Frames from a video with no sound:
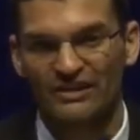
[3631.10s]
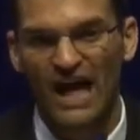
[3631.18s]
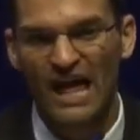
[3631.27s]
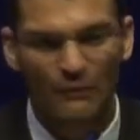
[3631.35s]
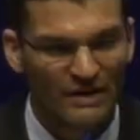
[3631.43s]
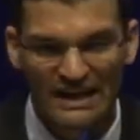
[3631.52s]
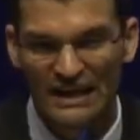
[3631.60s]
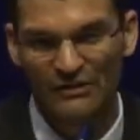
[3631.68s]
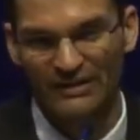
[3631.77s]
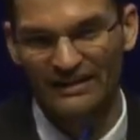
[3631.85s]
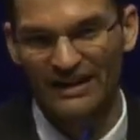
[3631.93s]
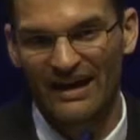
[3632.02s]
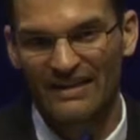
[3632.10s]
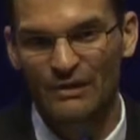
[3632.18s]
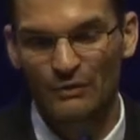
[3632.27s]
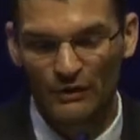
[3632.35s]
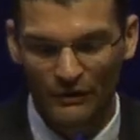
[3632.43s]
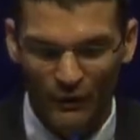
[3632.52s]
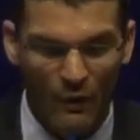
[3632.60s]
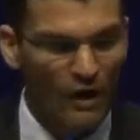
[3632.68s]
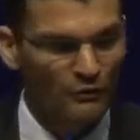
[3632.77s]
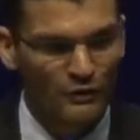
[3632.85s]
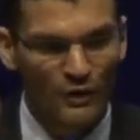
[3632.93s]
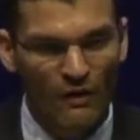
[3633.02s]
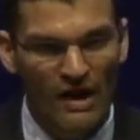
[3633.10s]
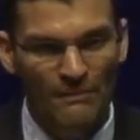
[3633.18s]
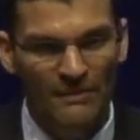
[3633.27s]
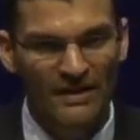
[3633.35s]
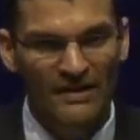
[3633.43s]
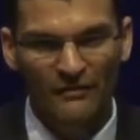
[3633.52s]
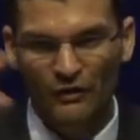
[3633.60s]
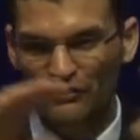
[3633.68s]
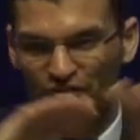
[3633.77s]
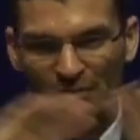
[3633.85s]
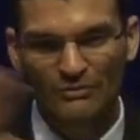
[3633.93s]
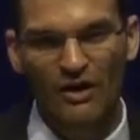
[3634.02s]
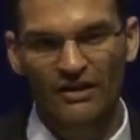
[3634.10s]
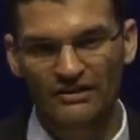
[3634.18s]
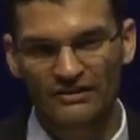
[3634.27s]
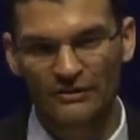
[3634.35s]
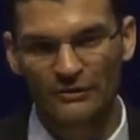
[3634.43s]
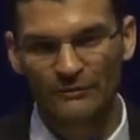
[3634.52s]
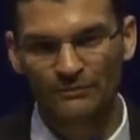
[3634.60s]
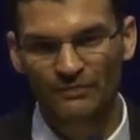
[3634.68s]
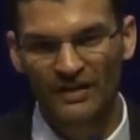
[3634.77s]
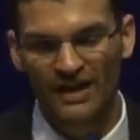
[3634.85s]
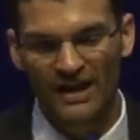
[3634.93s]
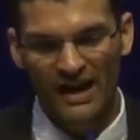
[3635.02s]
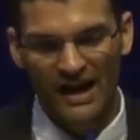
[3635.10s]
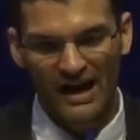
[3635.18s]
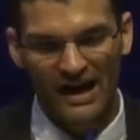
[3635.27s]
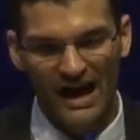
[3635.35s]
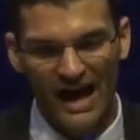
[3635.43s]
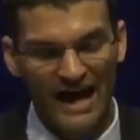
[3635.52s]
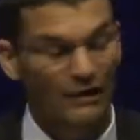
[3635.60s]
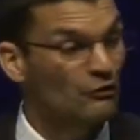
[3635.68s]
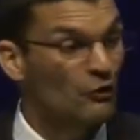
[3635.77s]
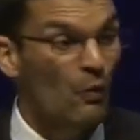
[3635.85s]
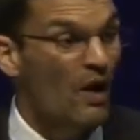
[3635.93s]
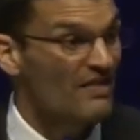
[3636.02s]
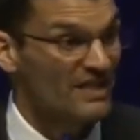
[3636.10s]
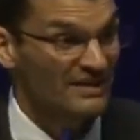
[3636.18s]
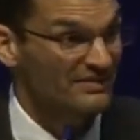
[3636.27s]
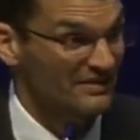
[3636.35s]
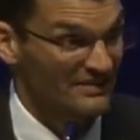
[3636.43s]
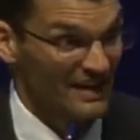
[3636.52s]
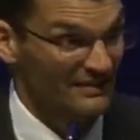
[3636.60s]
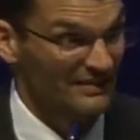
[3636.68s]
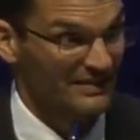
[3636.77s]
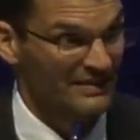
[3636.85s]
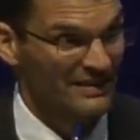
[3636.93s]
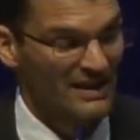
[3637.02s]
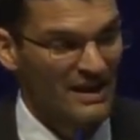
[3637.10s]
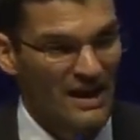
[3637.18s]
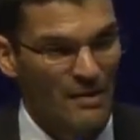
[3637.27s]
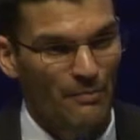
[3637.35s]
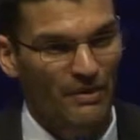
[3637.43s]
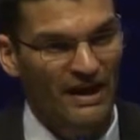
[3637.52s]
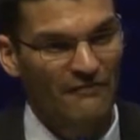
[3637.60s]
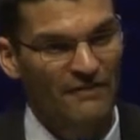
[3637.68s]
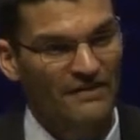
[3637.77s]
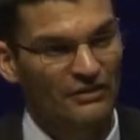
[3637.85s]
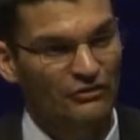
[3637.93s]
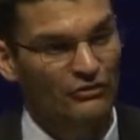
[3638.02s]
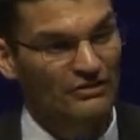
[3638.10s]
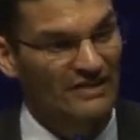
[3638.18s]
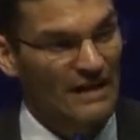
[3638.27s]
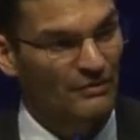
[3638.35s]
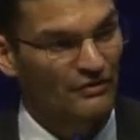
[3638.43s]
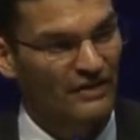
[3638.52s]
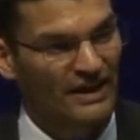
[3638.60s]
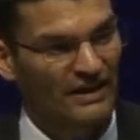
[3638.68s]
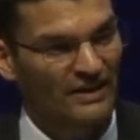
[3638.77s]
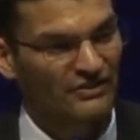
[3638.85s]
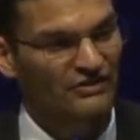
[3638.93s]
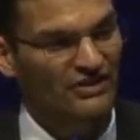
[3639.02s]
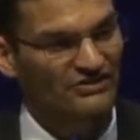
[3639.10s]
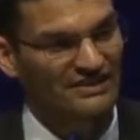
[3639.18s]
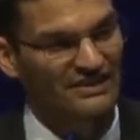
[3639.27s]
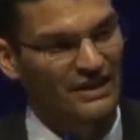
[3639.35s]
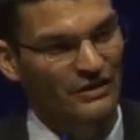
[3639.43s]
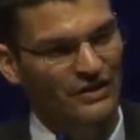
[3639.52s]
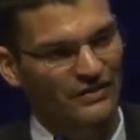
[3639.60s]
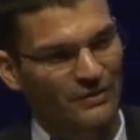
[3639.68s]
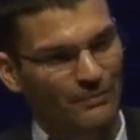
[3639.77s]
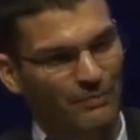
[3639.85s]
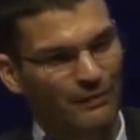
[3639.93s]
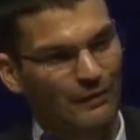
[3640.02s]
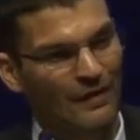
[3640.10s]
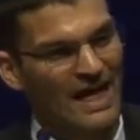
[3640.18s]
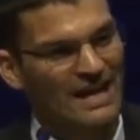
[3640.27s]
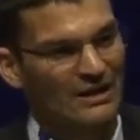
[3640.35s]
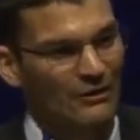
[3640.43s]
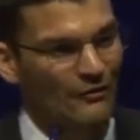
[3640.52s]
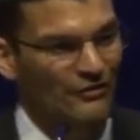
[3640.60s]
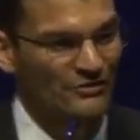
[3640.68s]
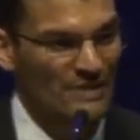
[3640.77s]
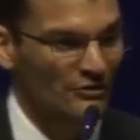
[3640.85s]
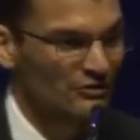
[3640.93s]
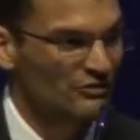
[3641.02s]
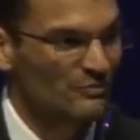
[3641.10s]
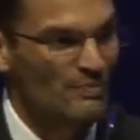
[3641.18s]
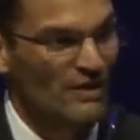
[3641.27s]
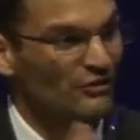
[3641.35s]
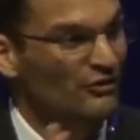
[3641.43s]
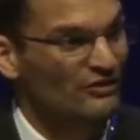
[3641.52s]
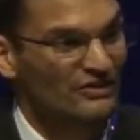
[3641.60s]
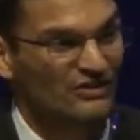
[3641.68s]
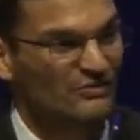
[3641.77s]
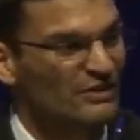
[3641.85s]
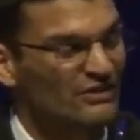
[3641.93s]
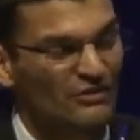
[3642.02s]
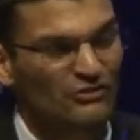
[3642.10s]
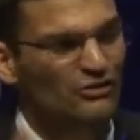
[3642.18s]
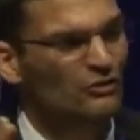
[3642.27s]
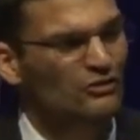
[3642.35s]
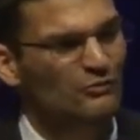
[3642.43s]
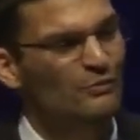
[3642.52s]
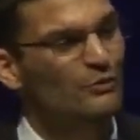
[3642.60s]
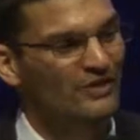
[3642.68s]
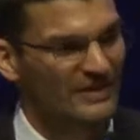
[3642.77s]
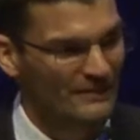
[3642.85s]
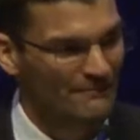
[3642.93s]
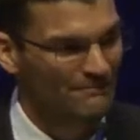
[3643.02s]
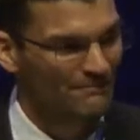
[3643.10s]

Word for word: I don't want to hear it. They, the walls will go up, they'll stop talking to you. Uh, I don't know why that is exactly. But I find that certain topics, like suggesting that, that the planet Earth somehow specially, it sounds so spooky.